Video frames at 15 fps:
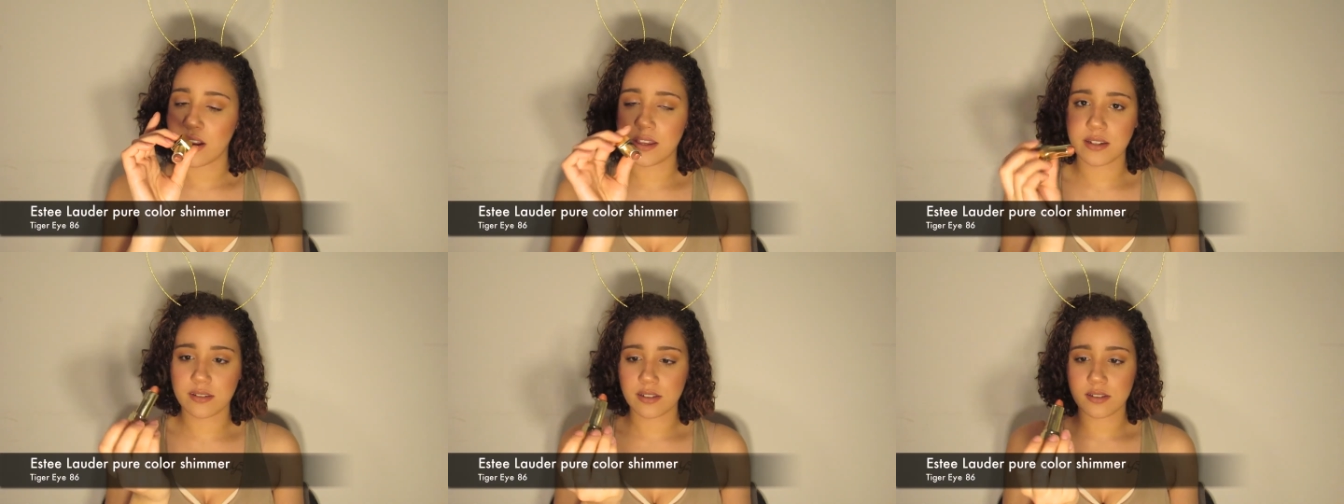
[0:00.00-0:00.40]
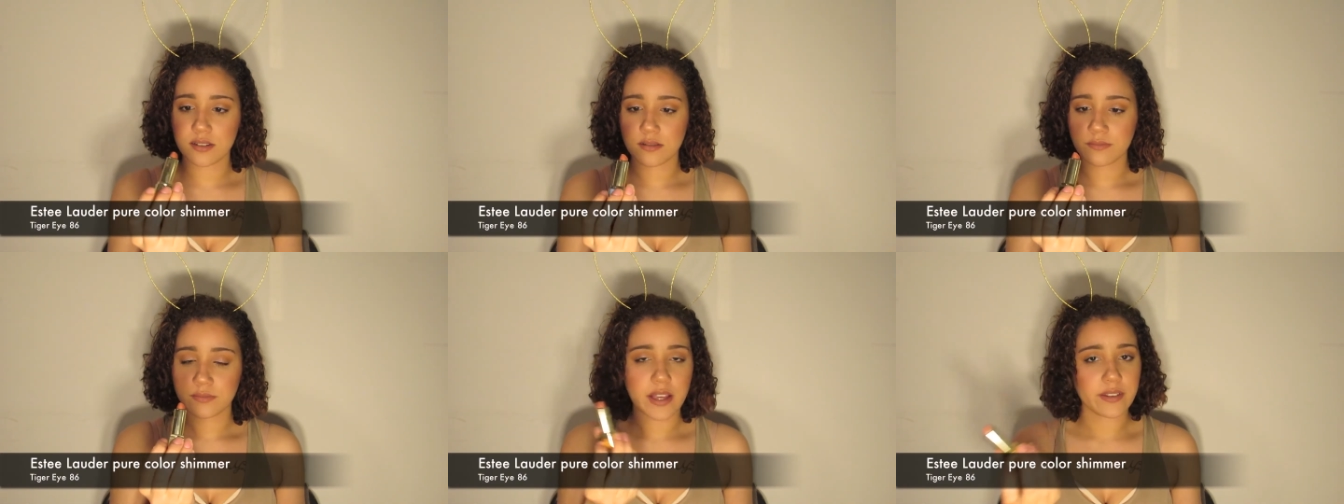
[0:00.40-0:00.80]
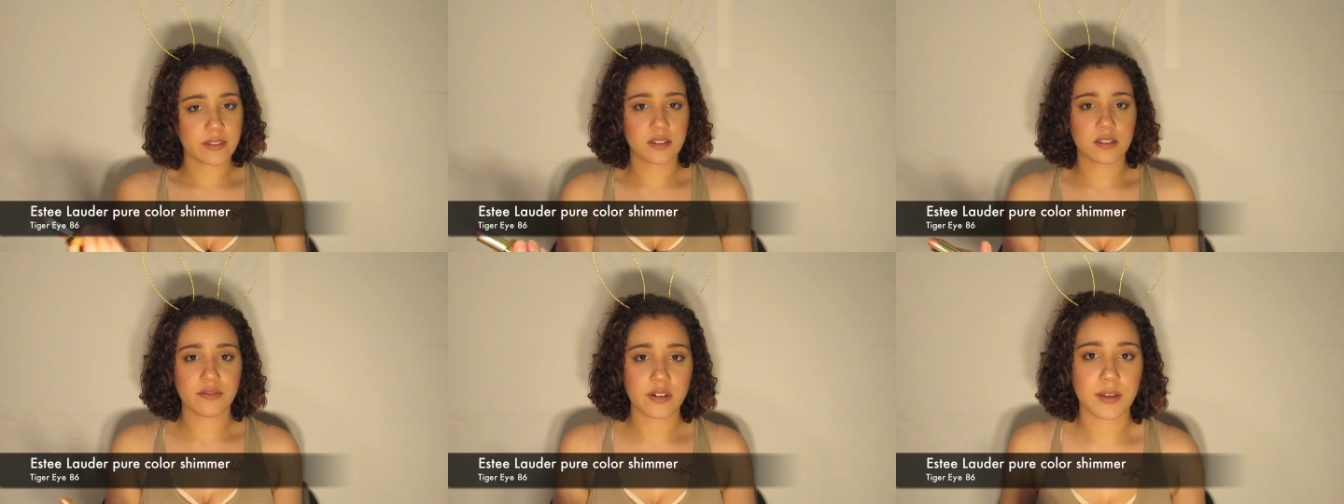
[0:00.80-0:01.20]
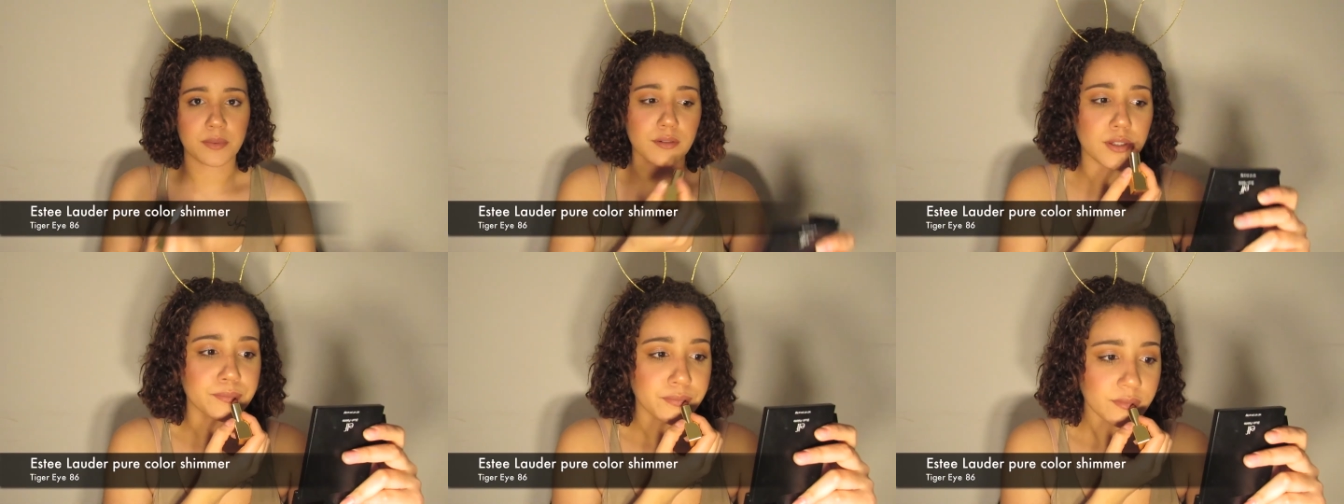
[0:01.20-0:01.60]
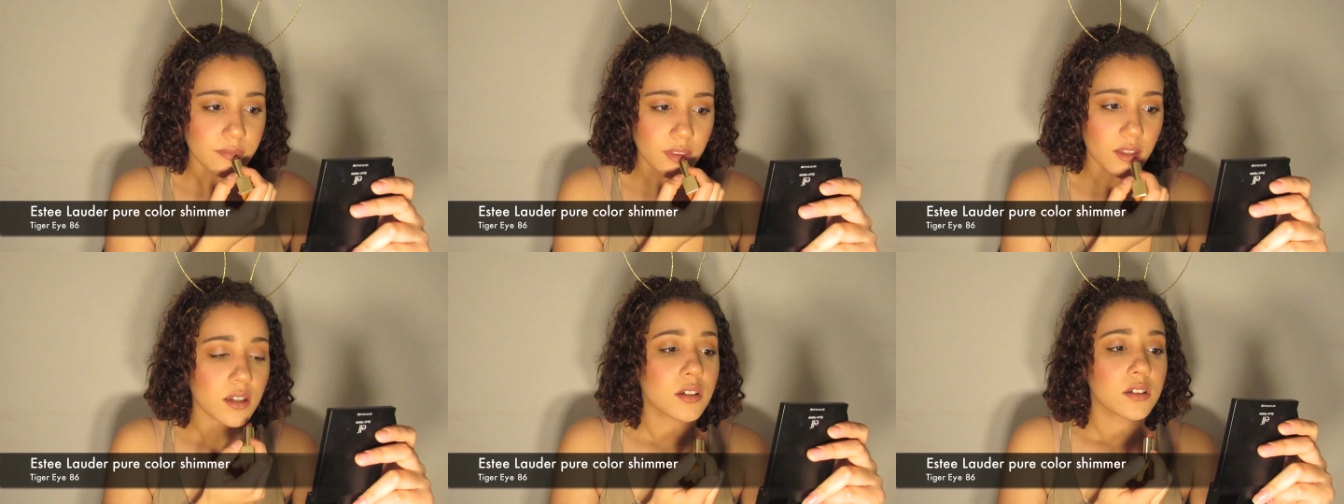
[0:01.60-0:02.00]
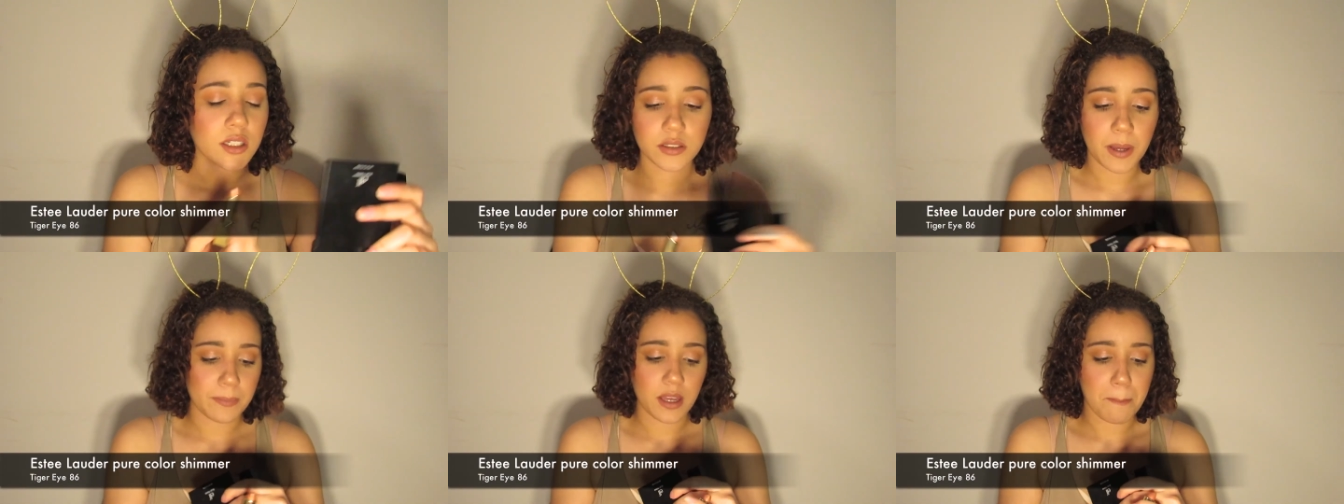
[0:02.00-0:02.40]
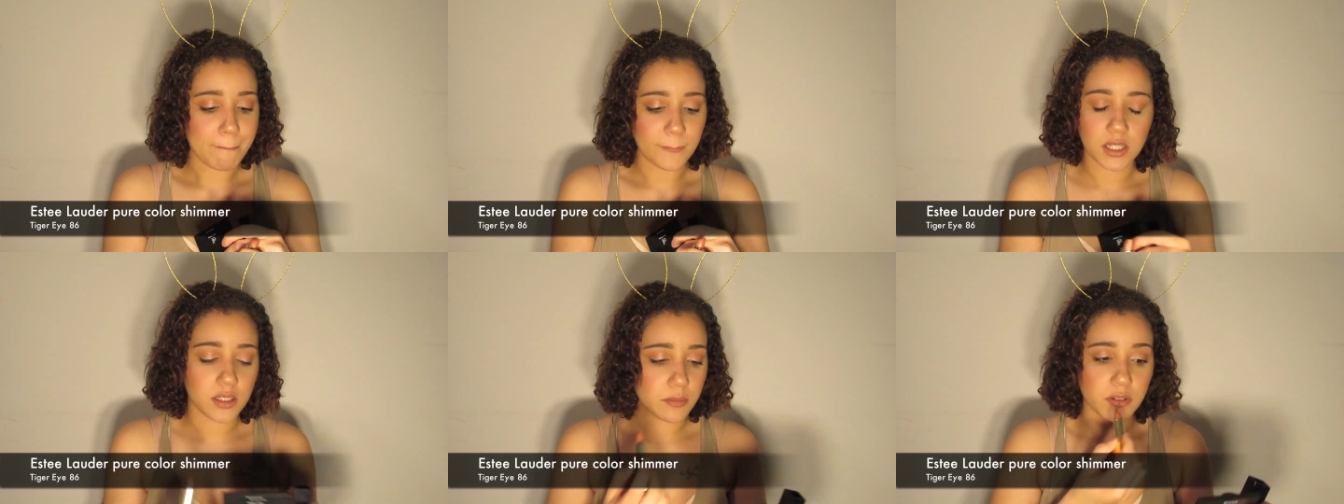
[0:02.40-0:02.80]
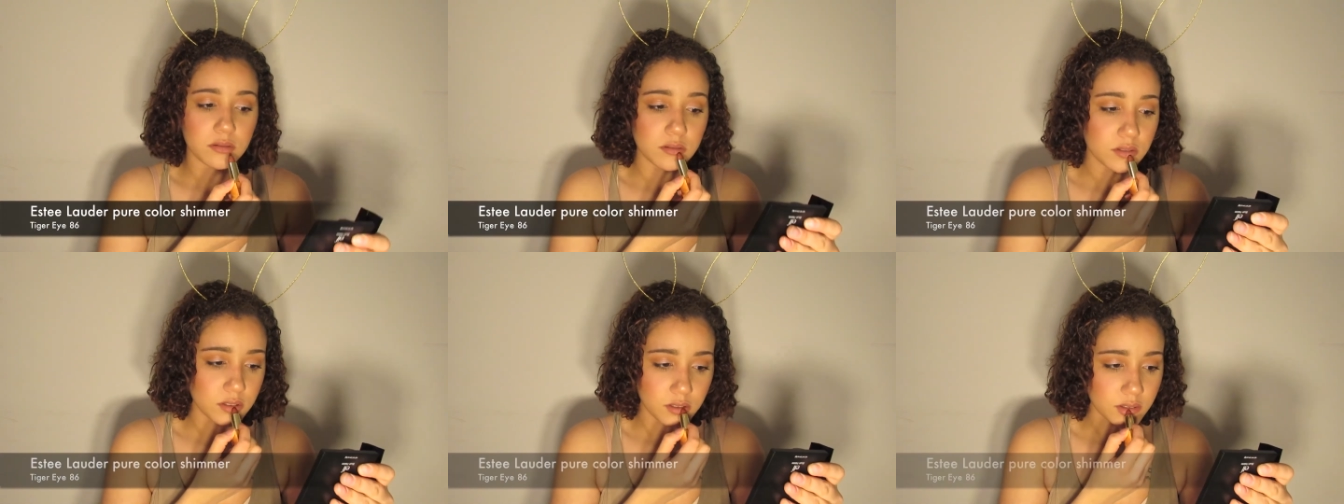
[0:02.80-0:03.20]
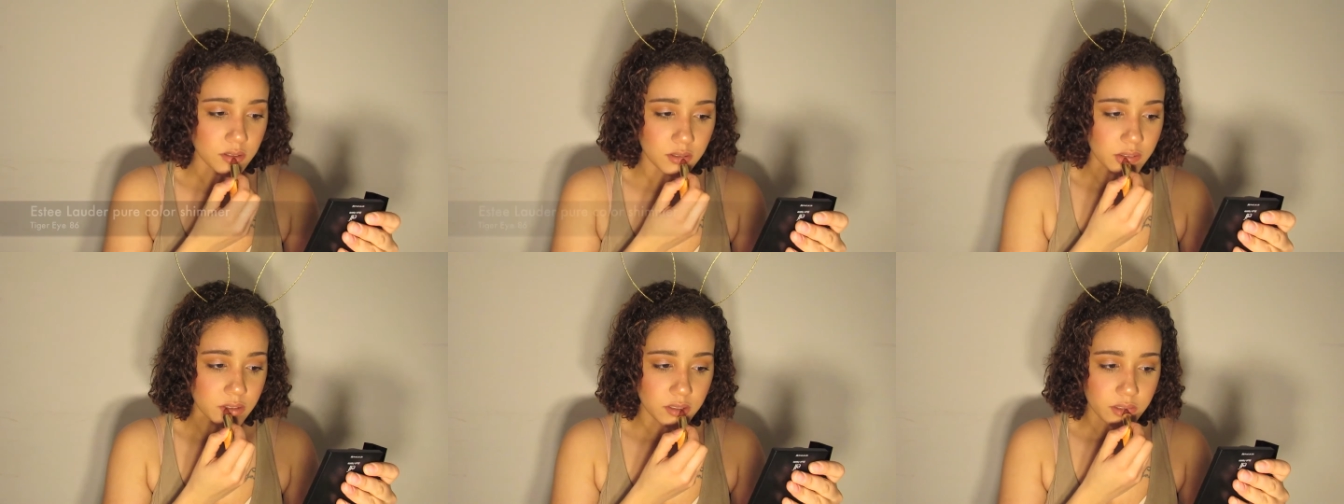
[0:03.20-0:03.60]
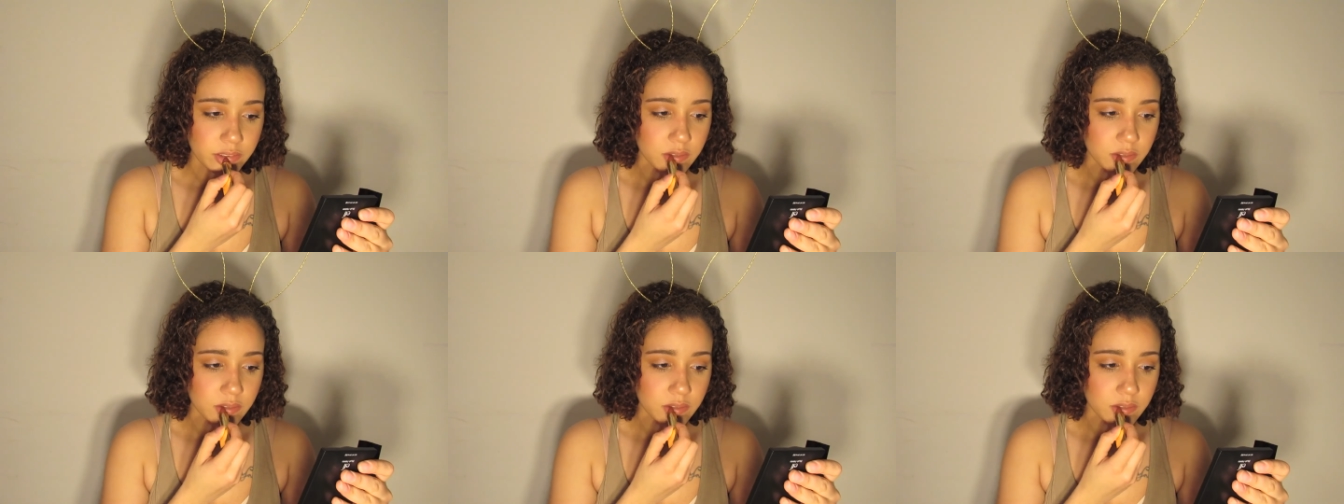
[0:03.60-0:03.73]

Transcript: gone astray, so far away from her father's daughter.